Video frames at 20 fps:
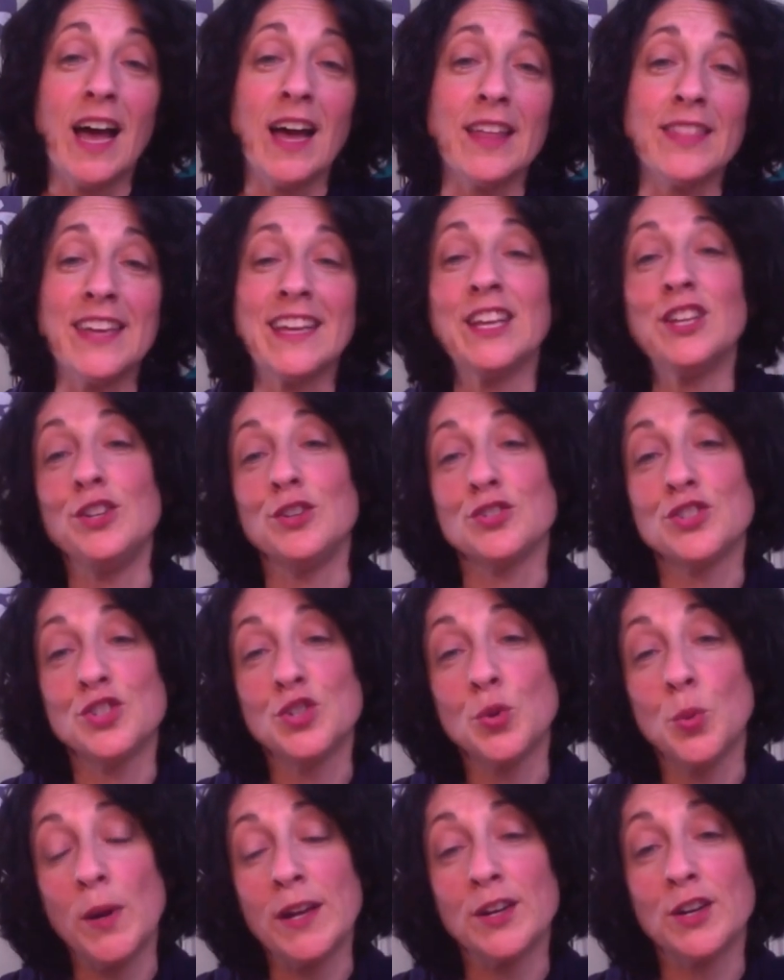They can use
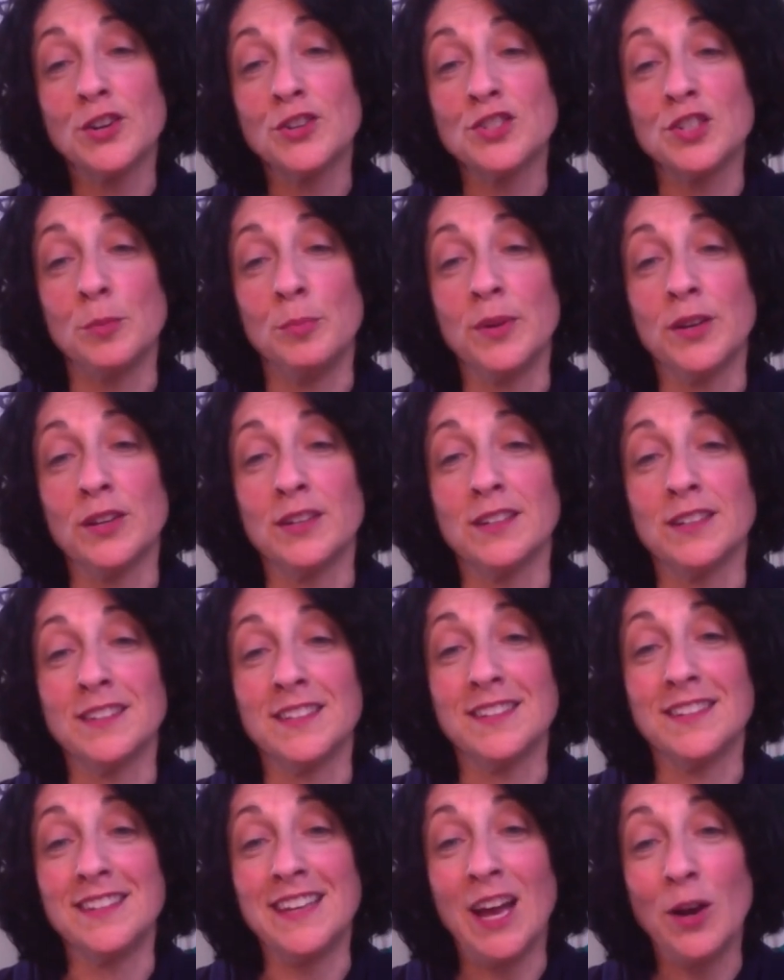Twitter to build
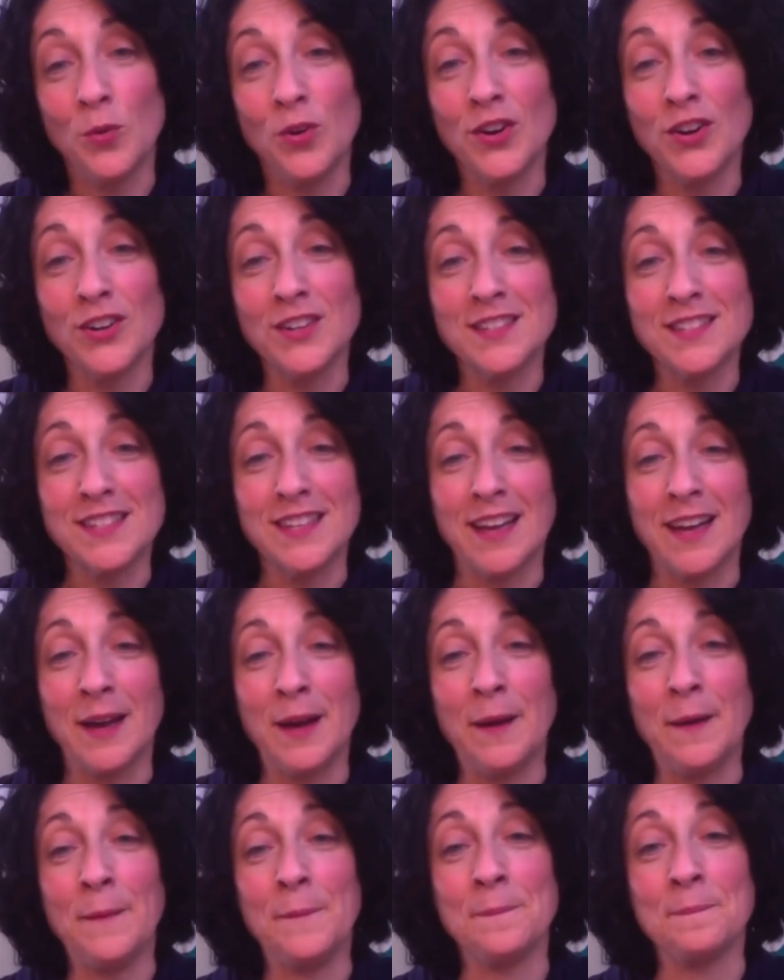networks
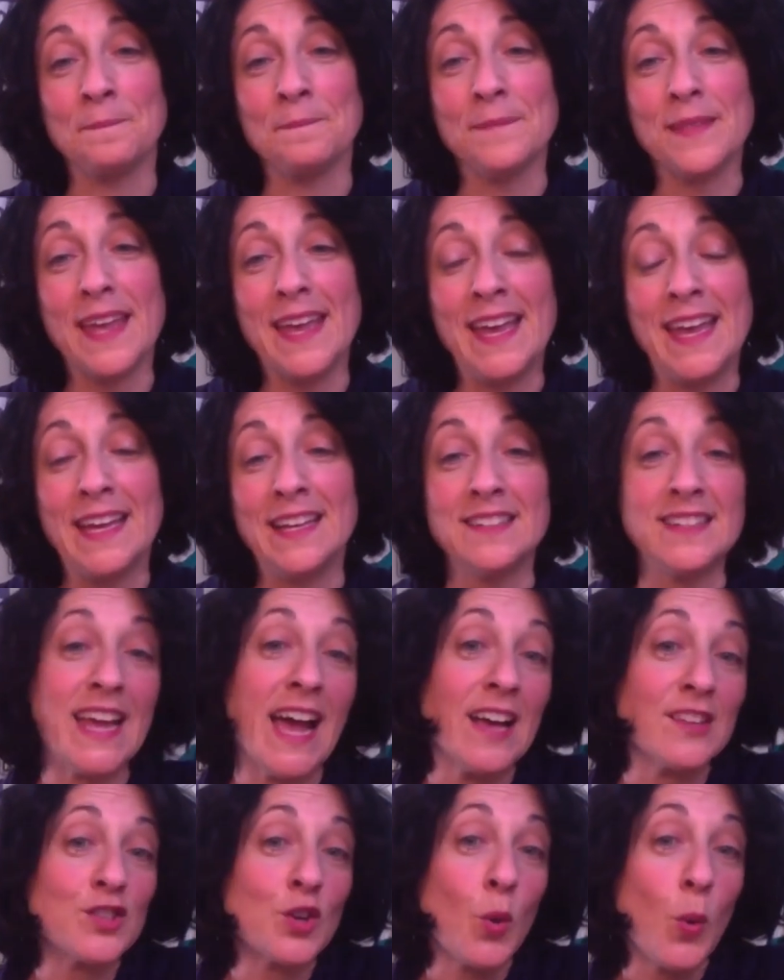and to
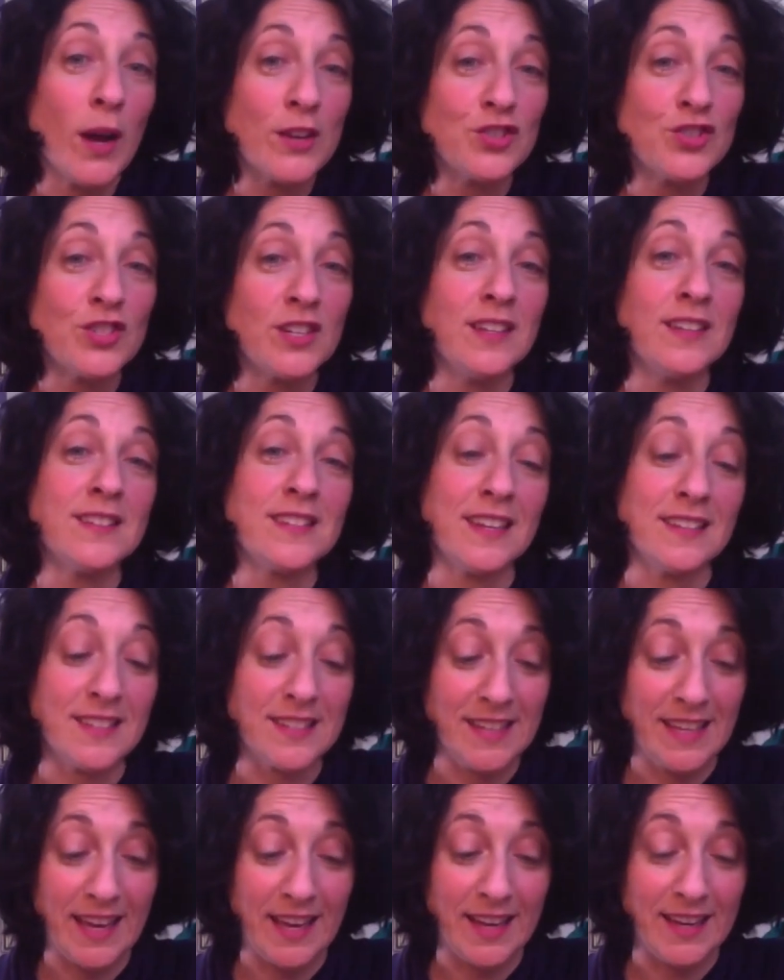ask questions and to
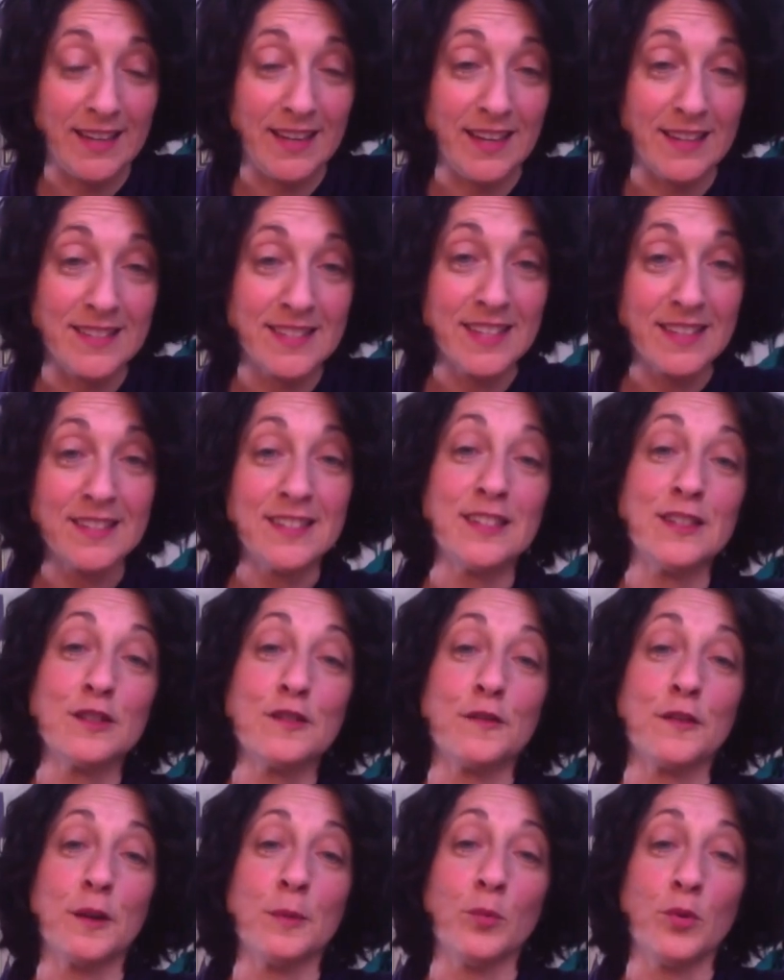get assistance
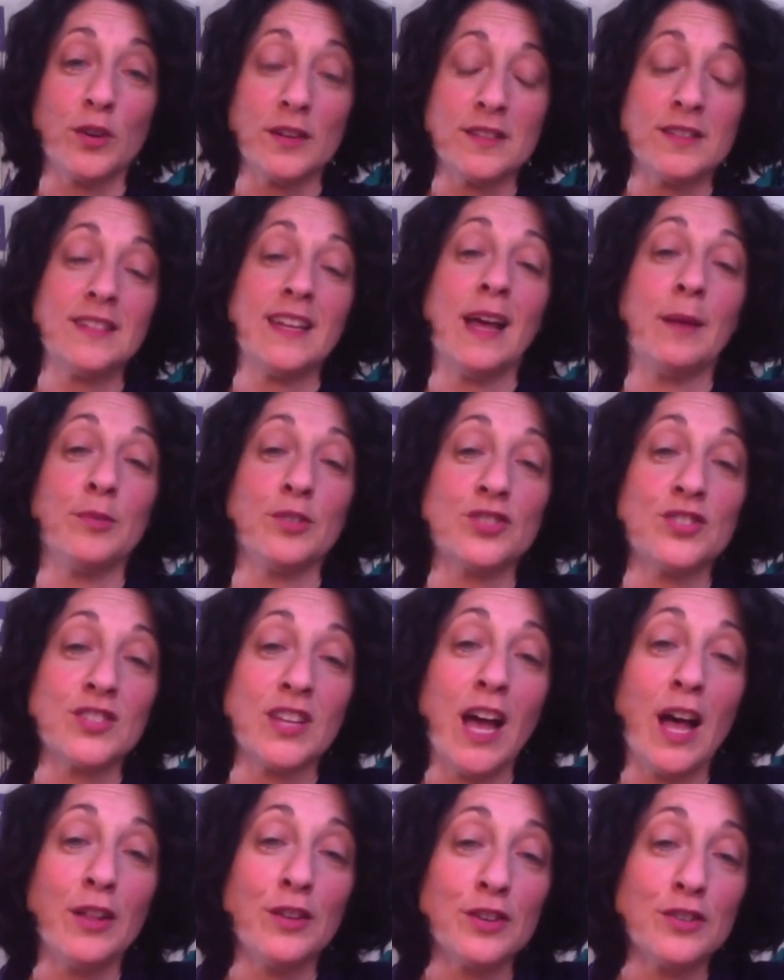from more established
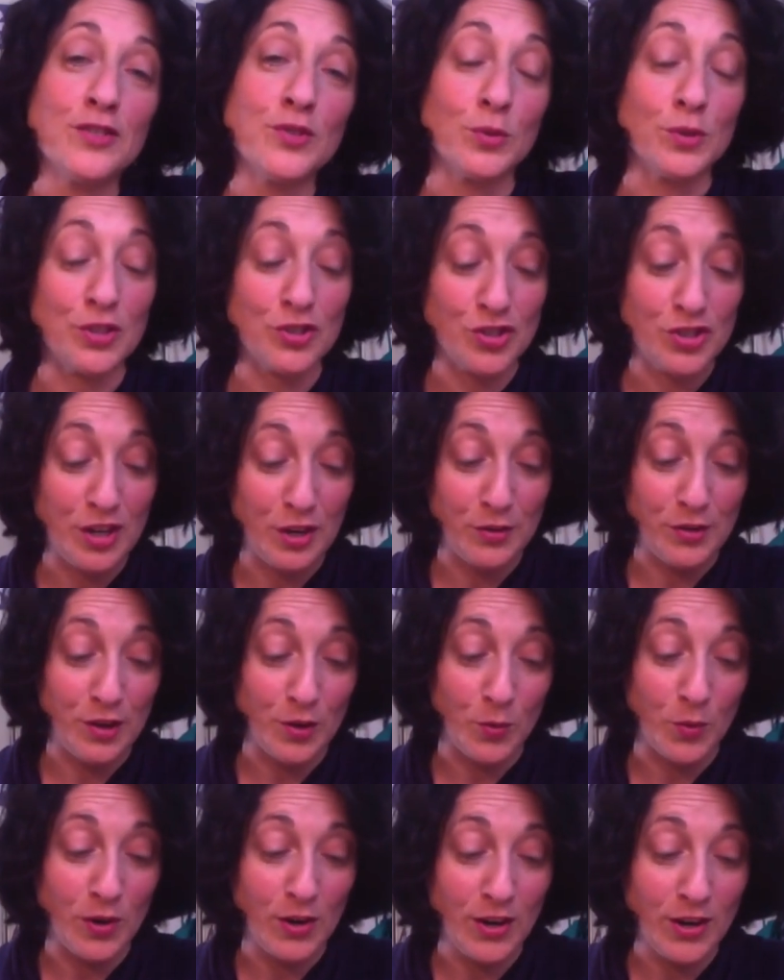scholars, or to share their
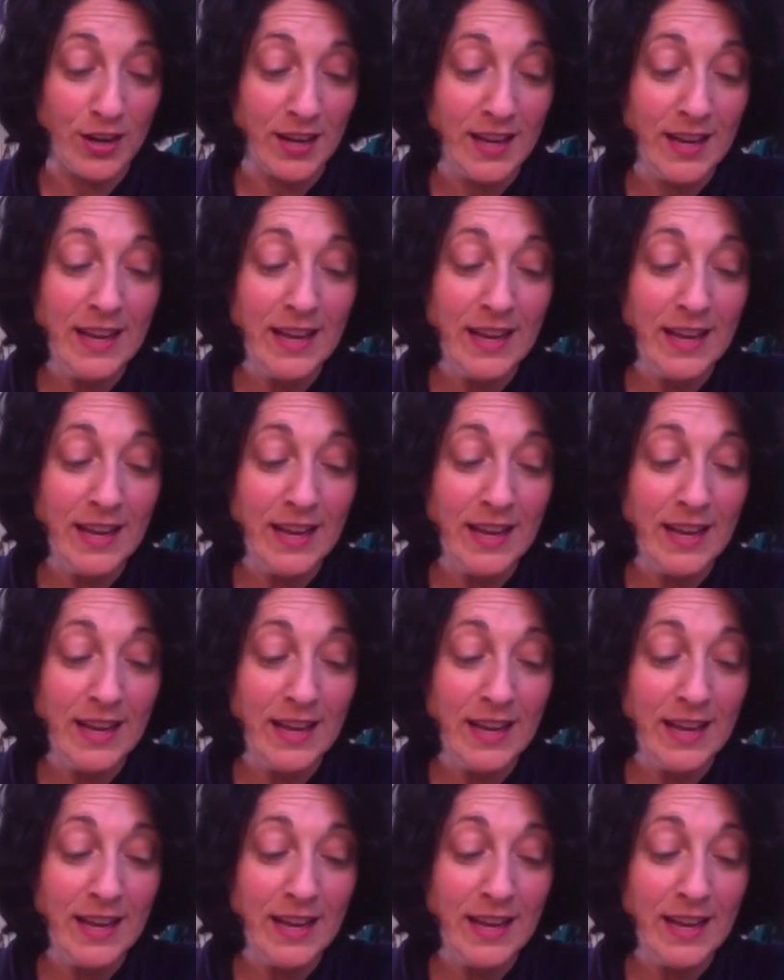work.